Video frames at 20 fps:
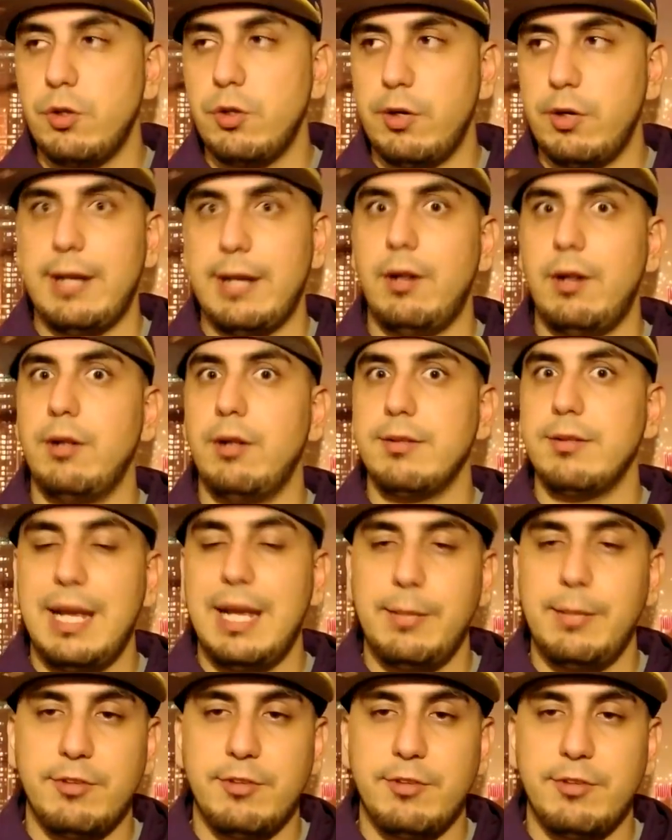at all
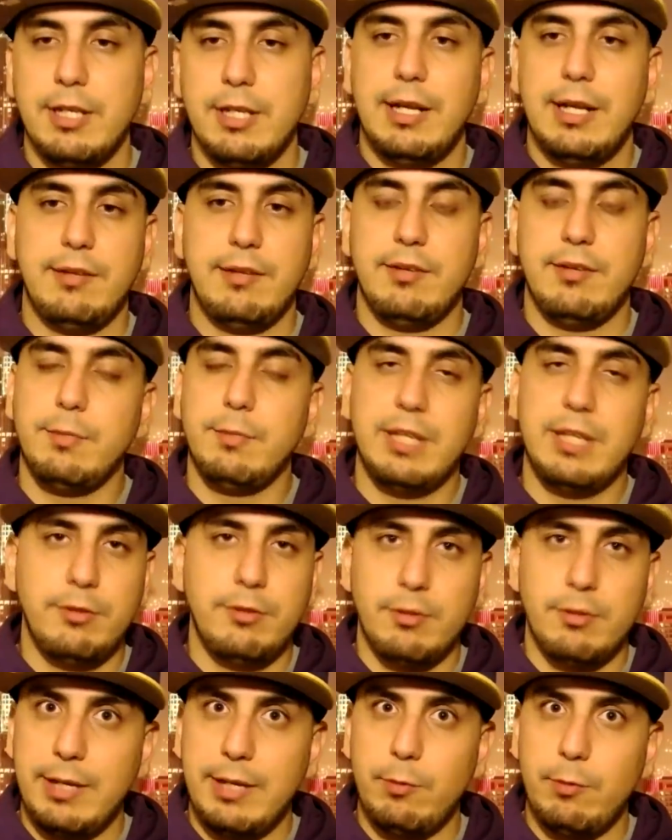times, and sometimes
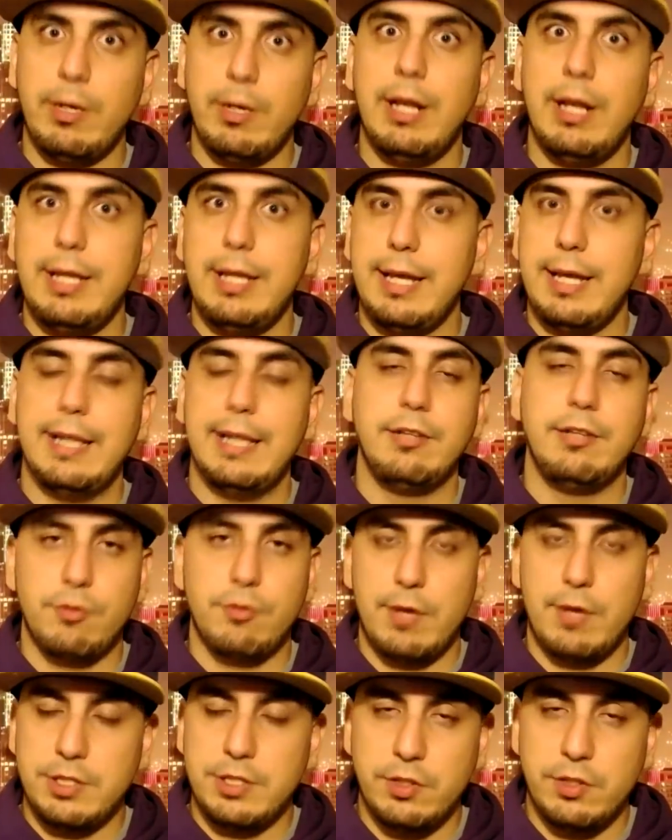some really
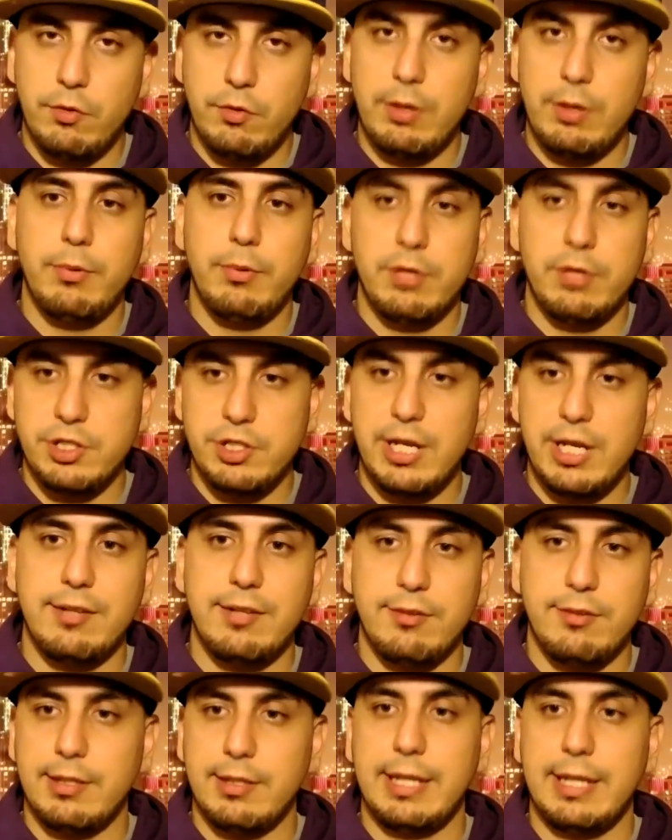head-scratching three-point
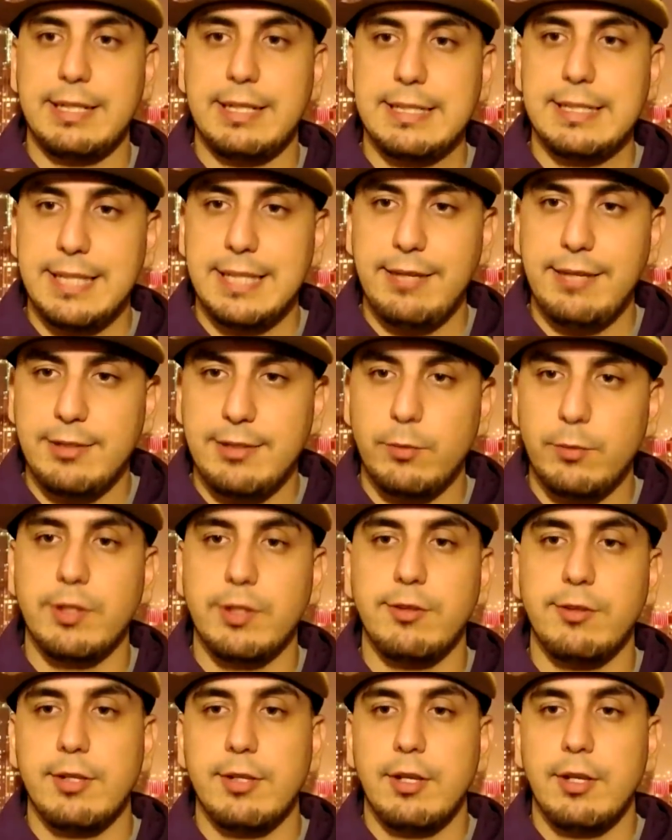shots, like contested
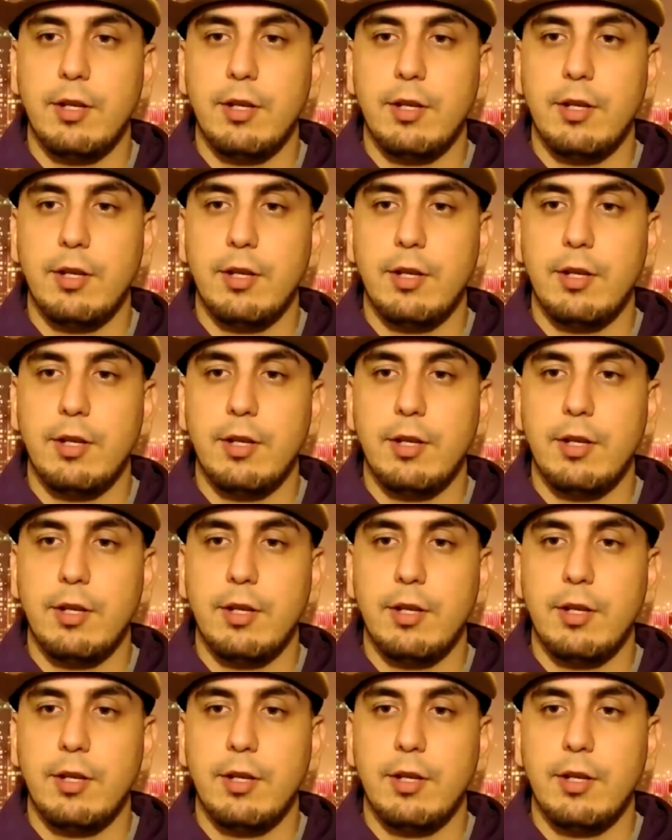ones.